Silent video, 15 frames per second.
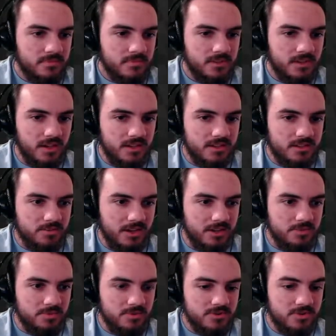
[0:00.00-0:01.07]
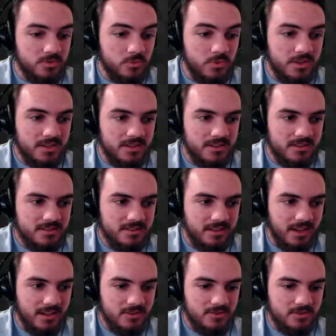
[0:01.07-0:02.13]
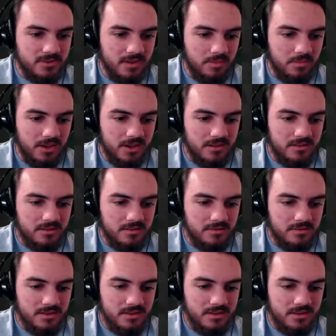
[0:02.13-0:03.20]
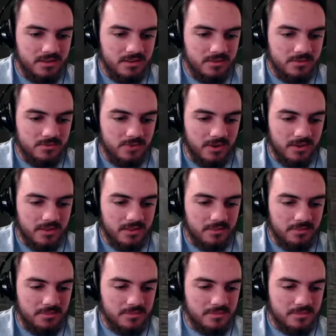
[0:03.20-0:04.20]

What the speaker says: Got a splash potion of weakness, and actually, I might only need to use one of them.